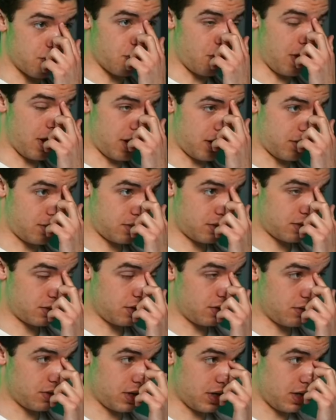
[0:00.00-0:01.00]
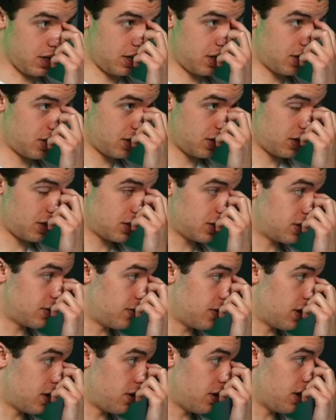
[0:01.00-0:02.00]
Wow, okay. This is
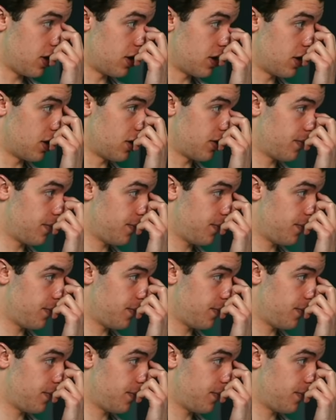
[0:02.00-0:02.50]
very, uh,